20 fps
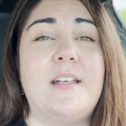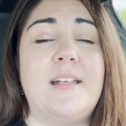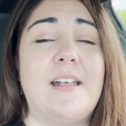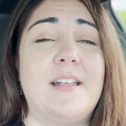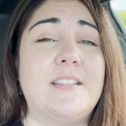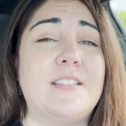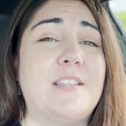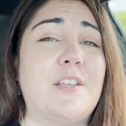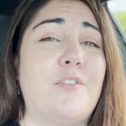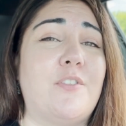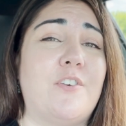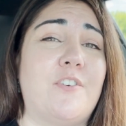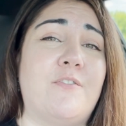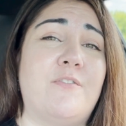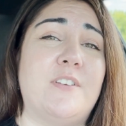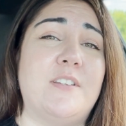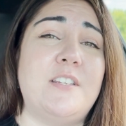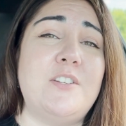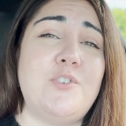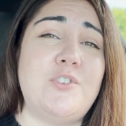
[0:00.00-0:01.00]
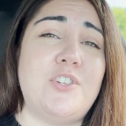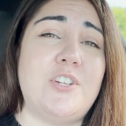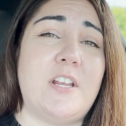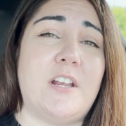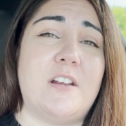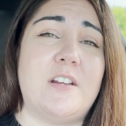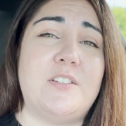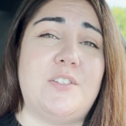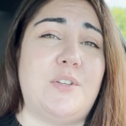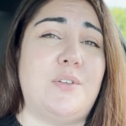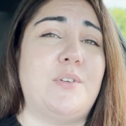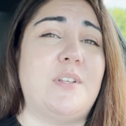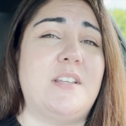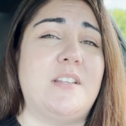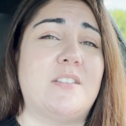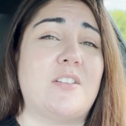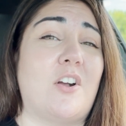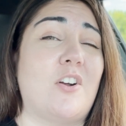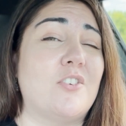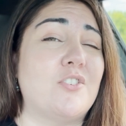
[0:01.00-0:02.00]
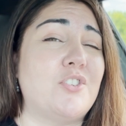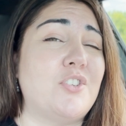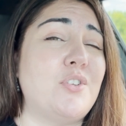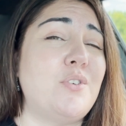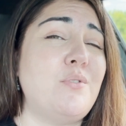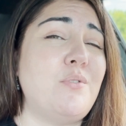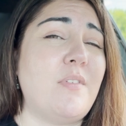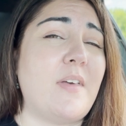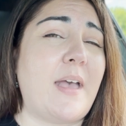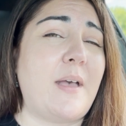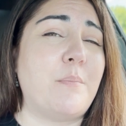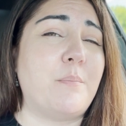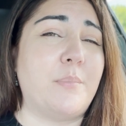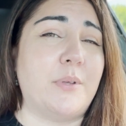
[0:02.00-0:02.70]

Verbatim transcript: and so their fiduciary duties are to that